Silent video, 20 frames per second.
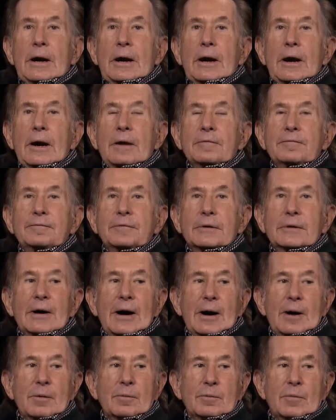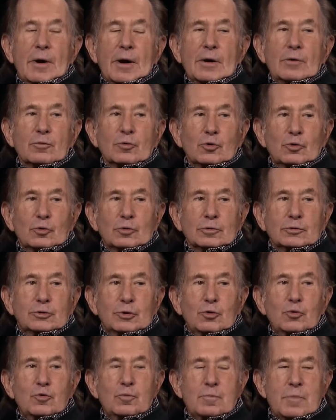I forgot my rule
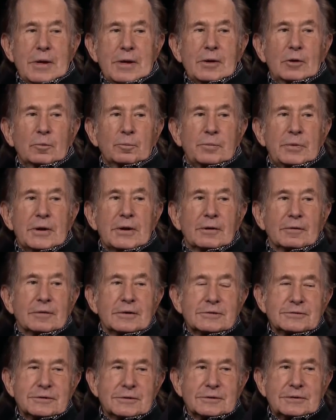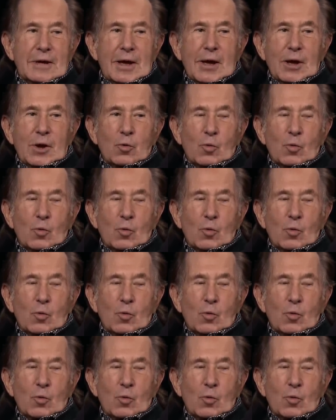two meal periods a day,